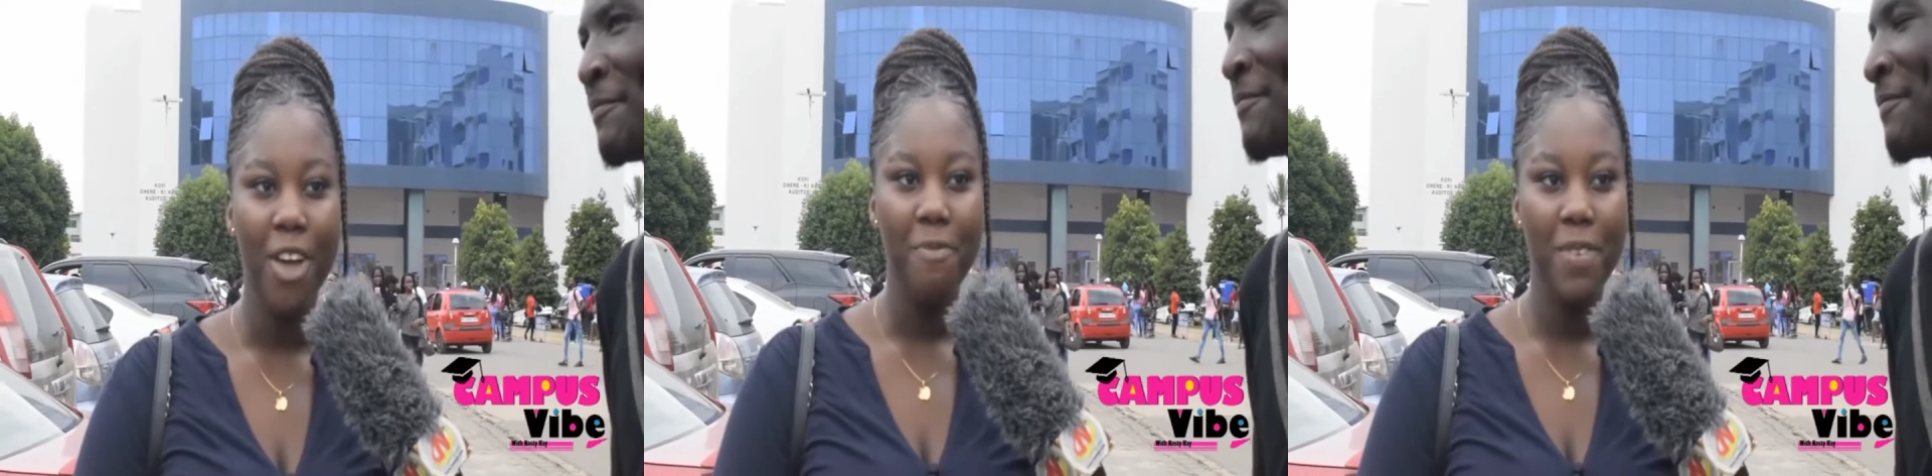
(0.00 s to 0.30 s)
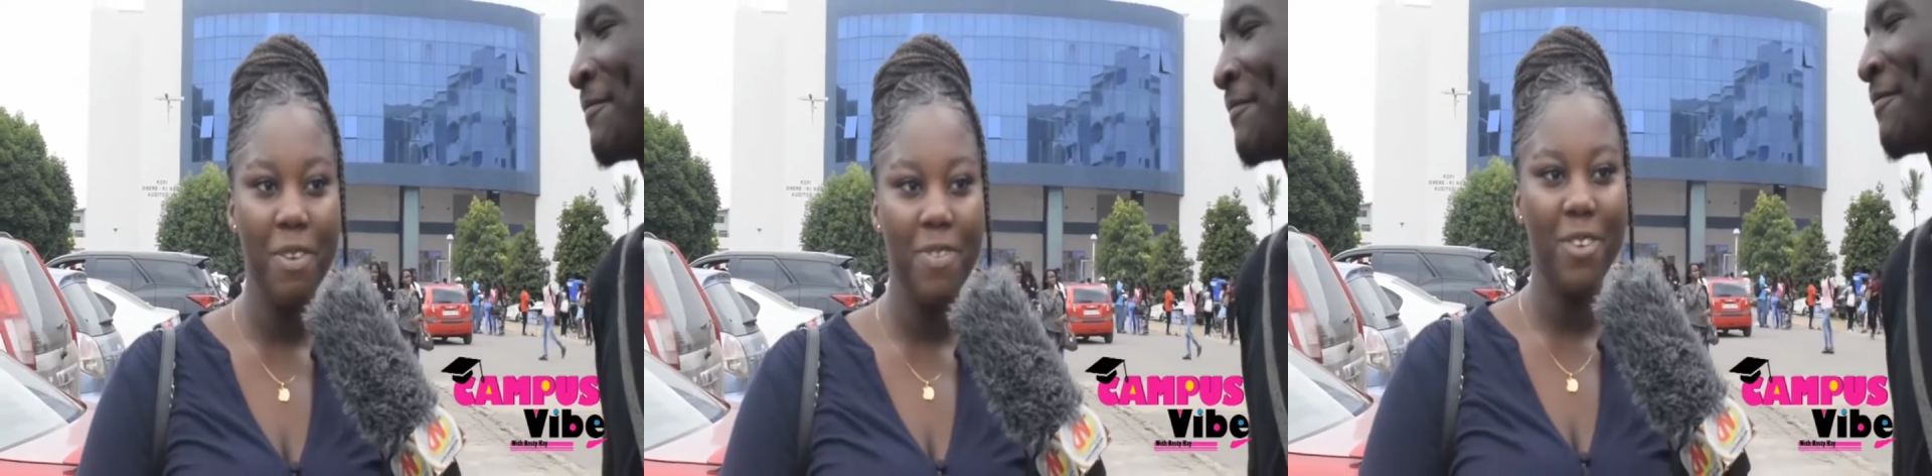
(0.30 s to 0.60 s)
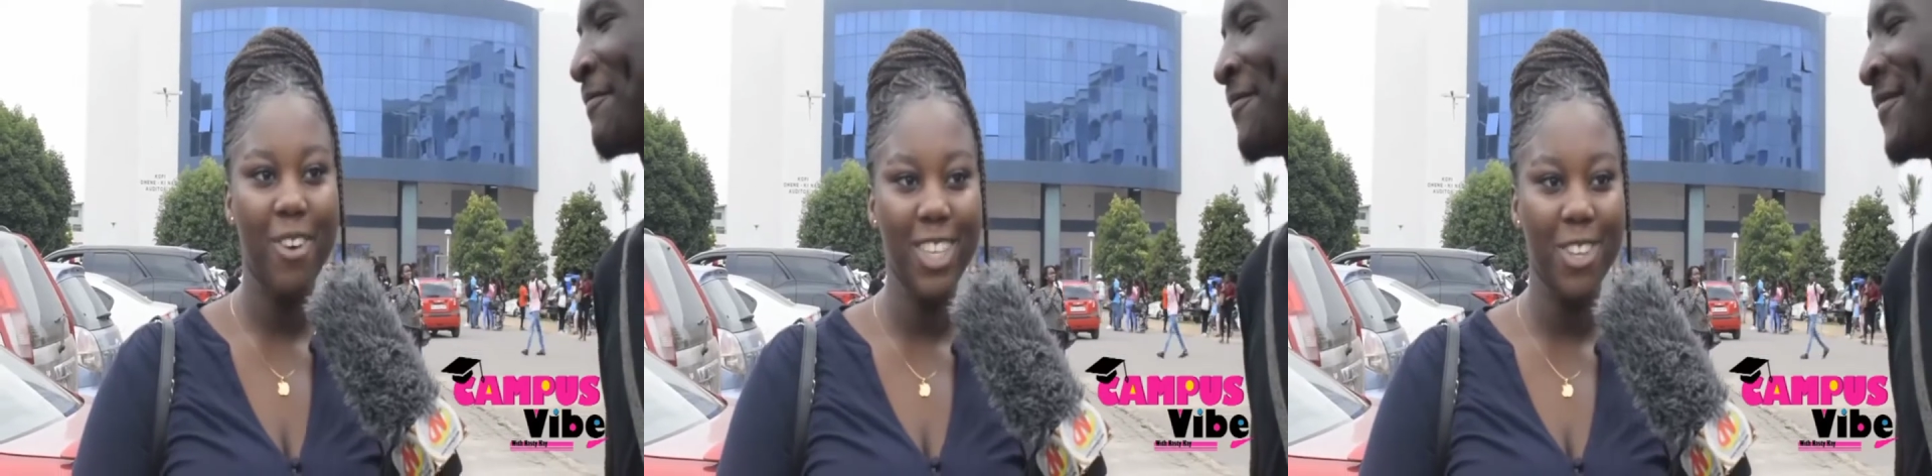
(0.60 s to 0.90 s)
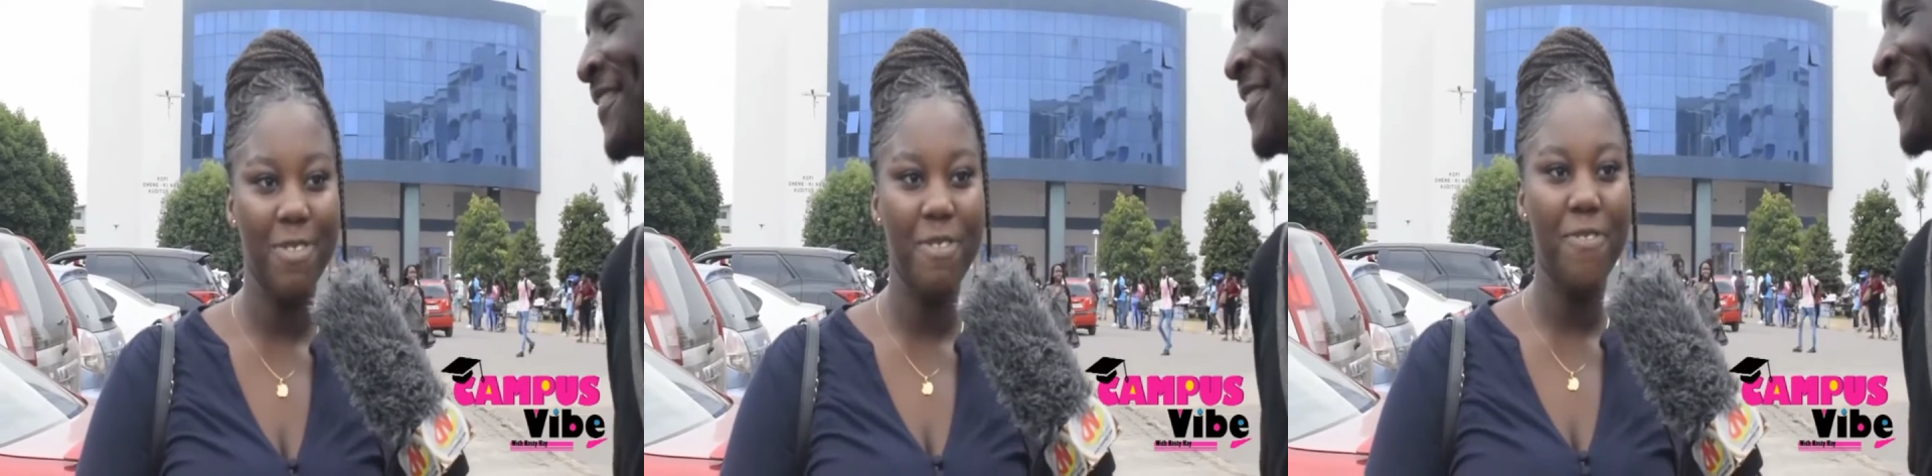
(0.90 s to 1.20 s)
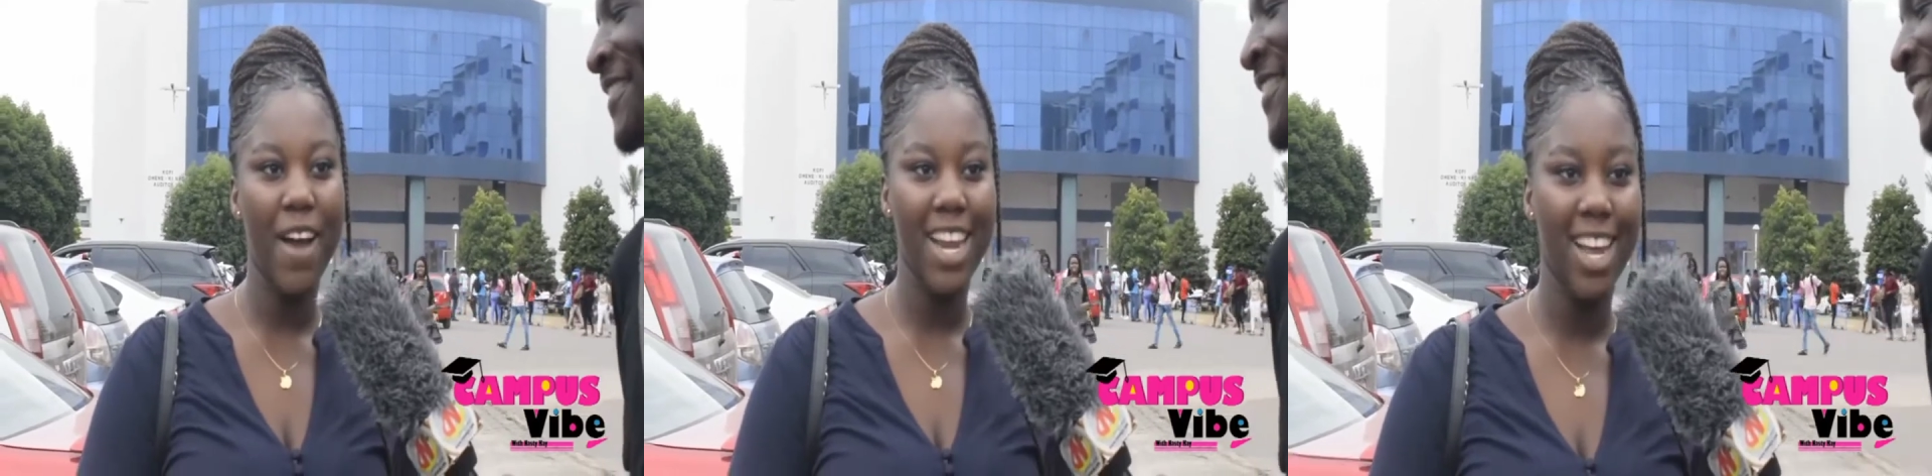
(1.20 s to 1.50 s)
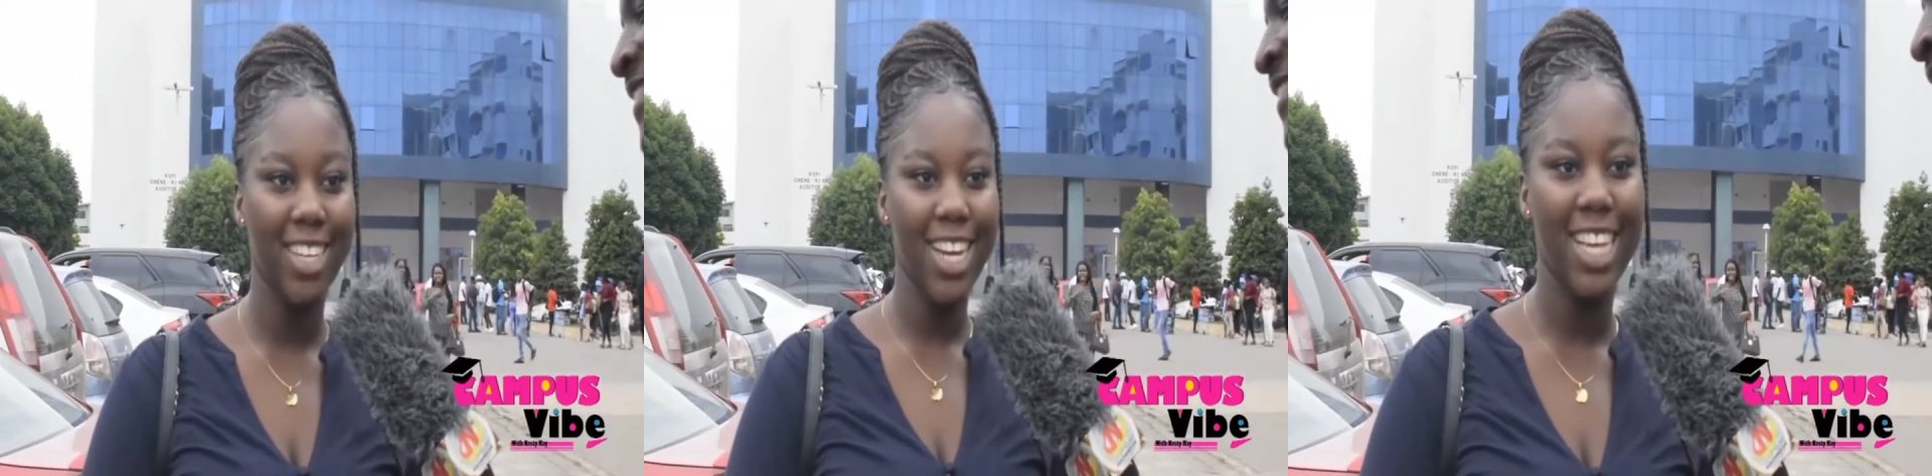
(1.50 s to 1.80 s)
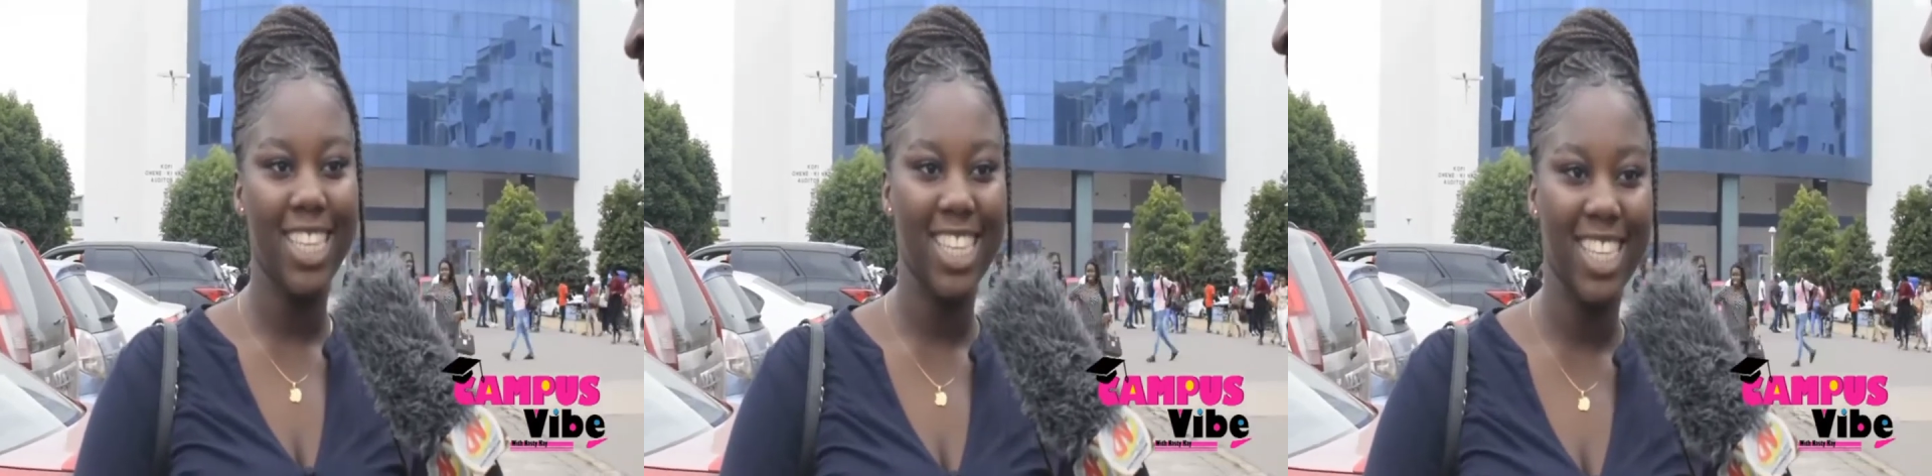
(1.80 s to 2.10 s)
maybe because of financial
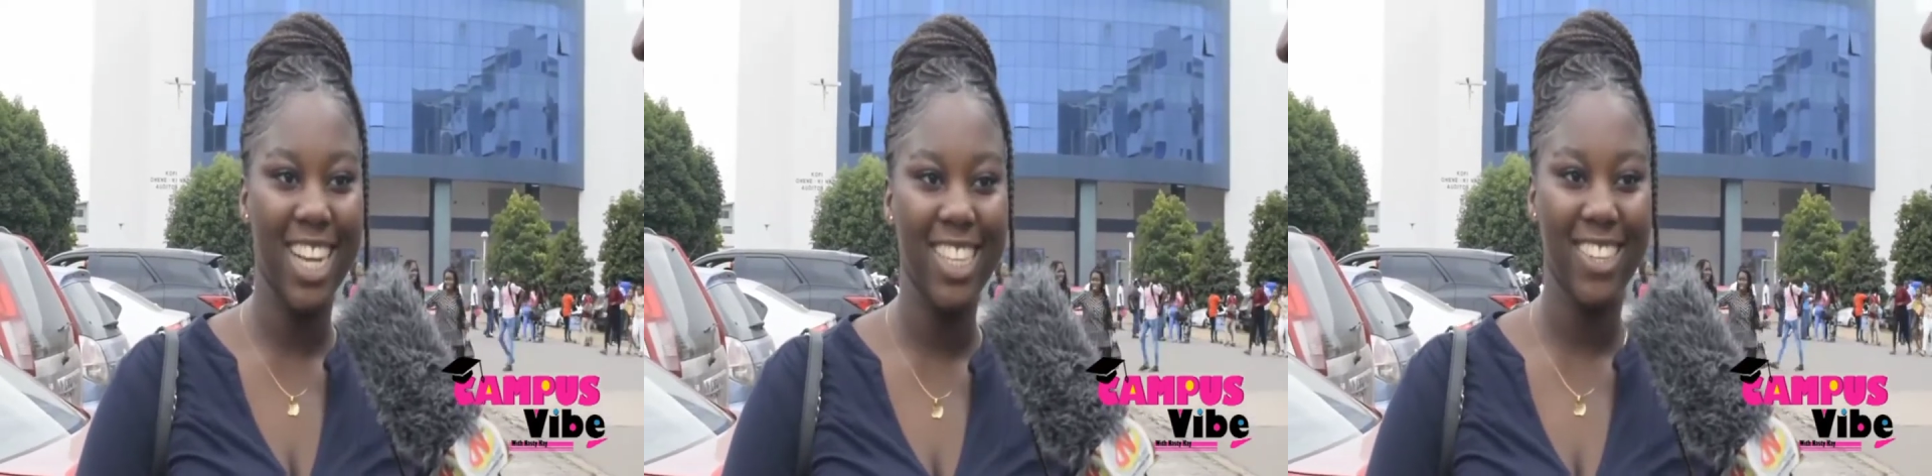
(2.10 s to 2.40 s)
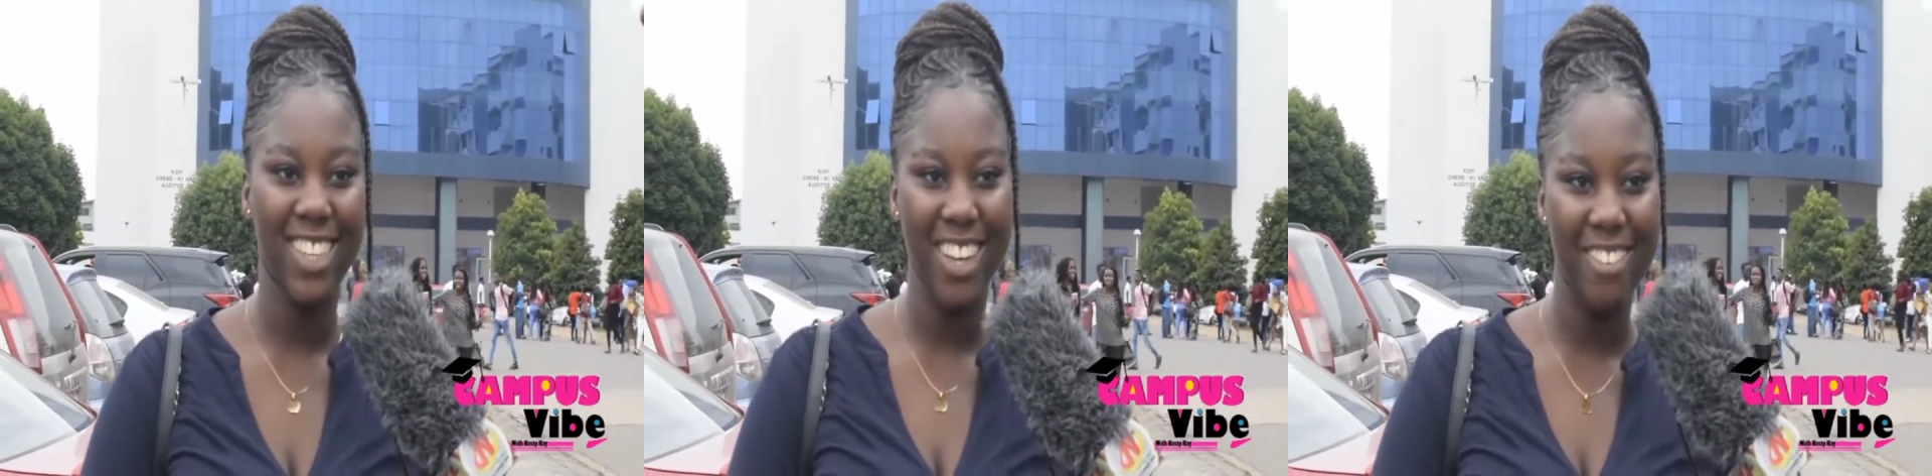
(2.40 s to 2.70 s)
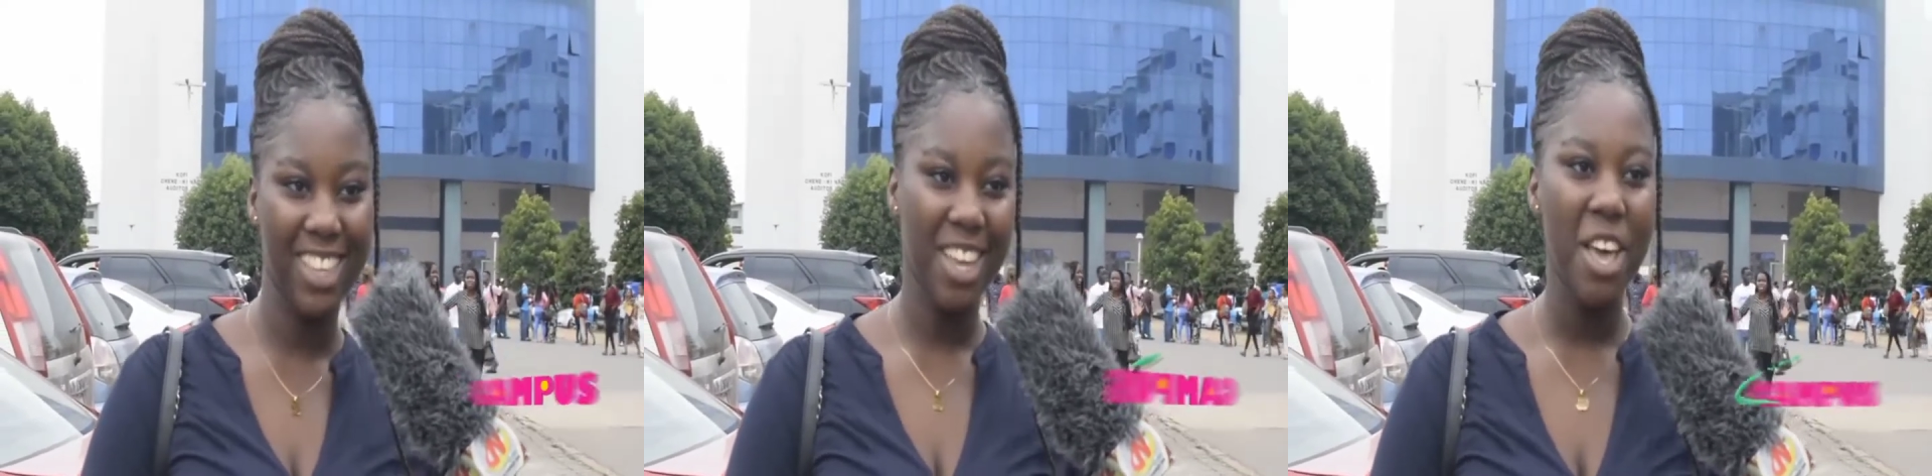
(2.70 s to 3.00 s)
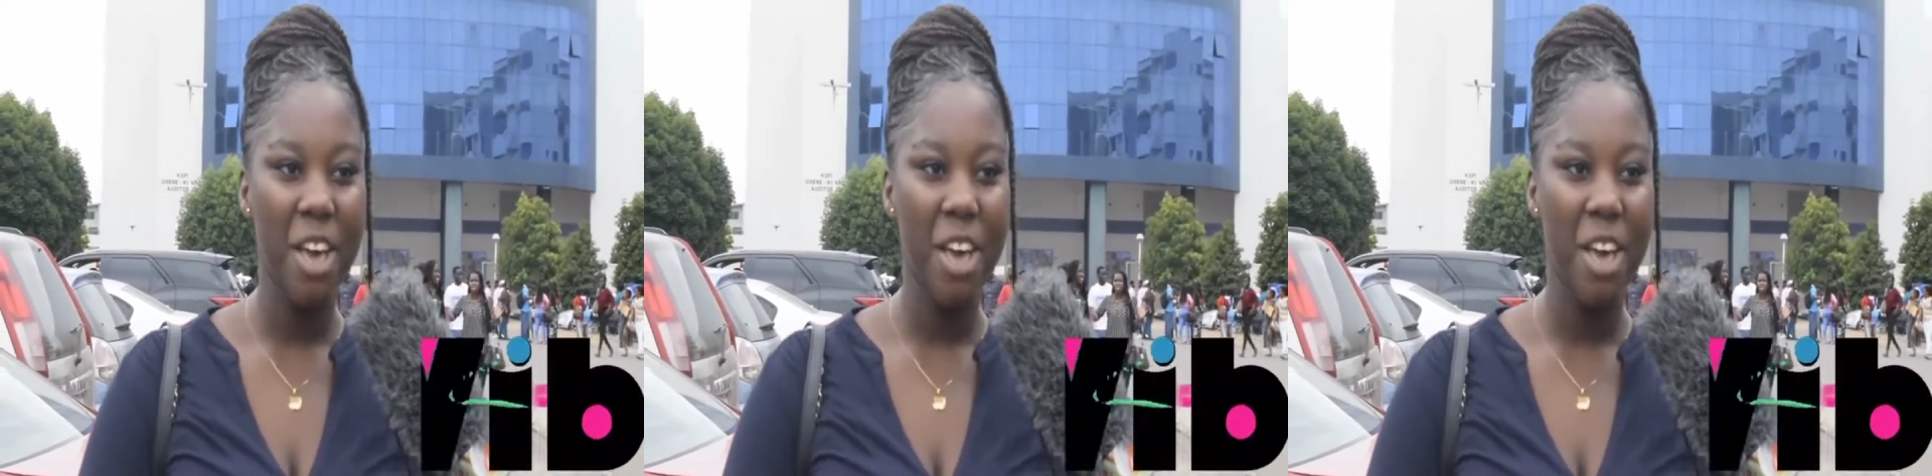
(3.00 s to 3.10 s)
assistance or something,